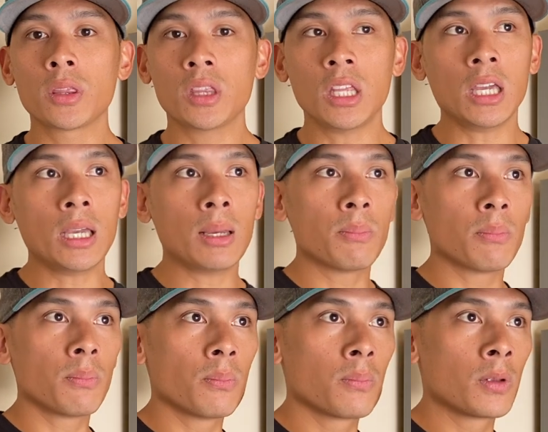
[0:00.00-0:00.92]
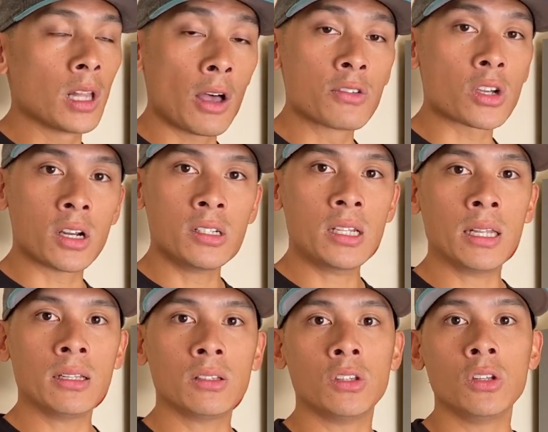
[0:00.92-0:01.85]
the gloves are
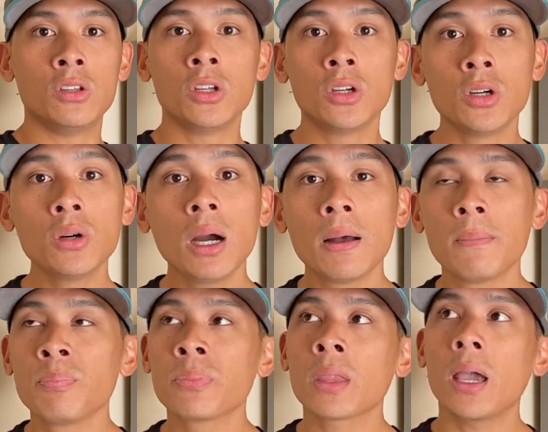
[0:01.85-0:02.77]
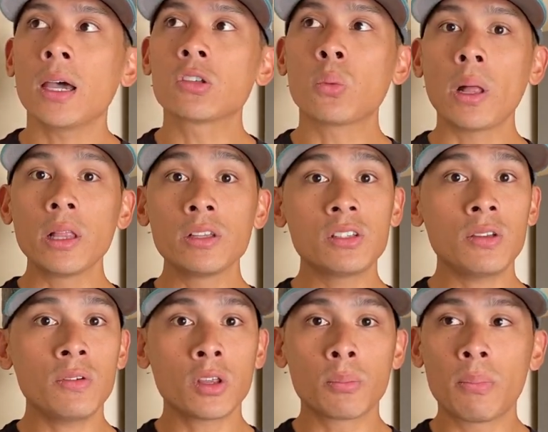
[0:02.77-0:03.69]
intended to do, as well as
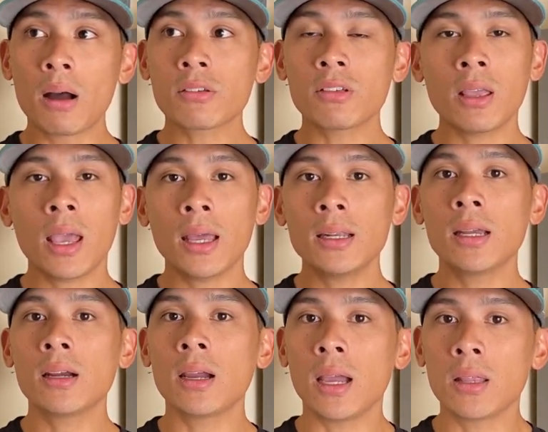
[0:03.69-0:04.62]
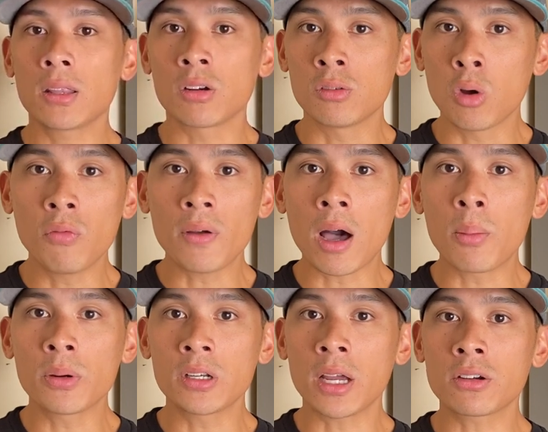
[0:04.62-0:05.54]
even their boxing headgear, their no foul
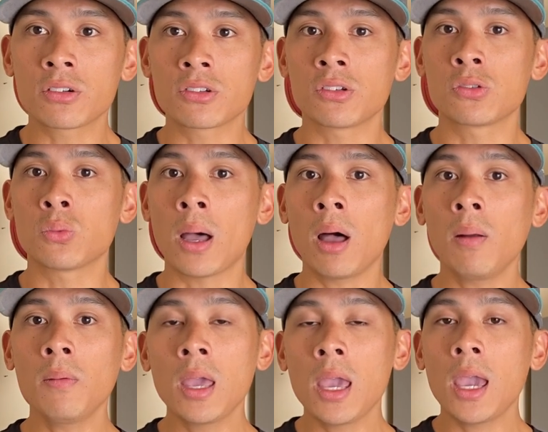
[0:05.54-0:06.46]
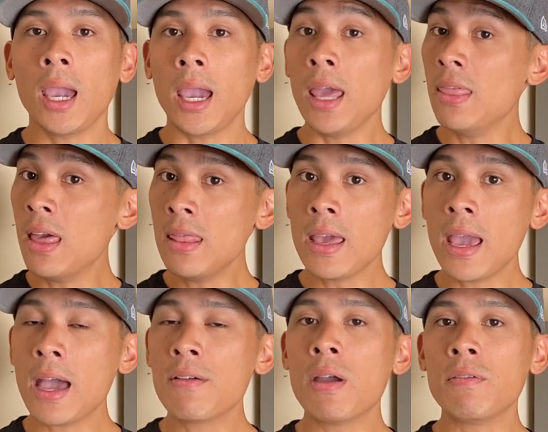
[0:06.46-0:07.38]
protectors as well. And then they
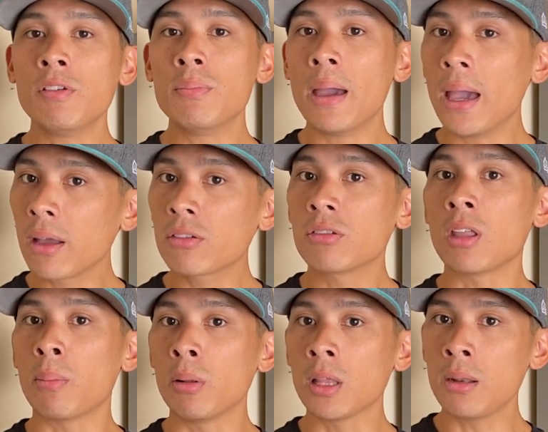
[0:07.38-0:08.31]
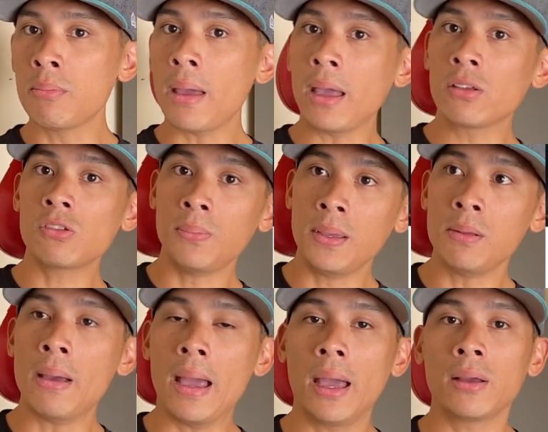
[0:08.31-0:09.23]
have heavy bags, double end bags, speed
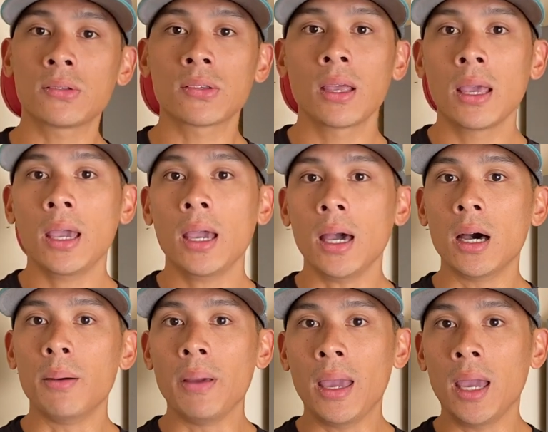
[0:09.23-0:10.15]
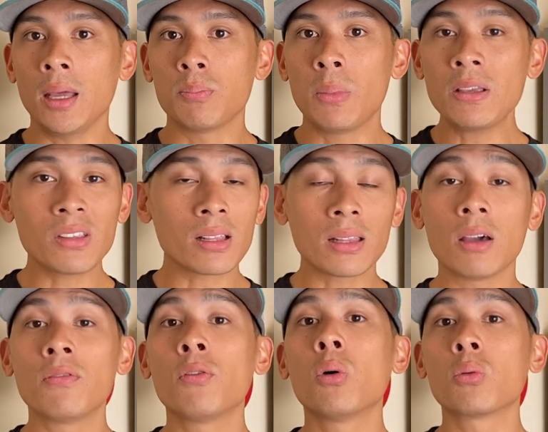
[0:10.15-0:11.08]
bags, um, and basically a
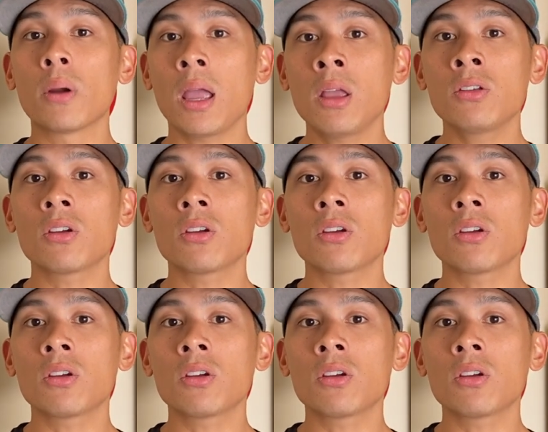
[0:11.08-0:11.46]
full range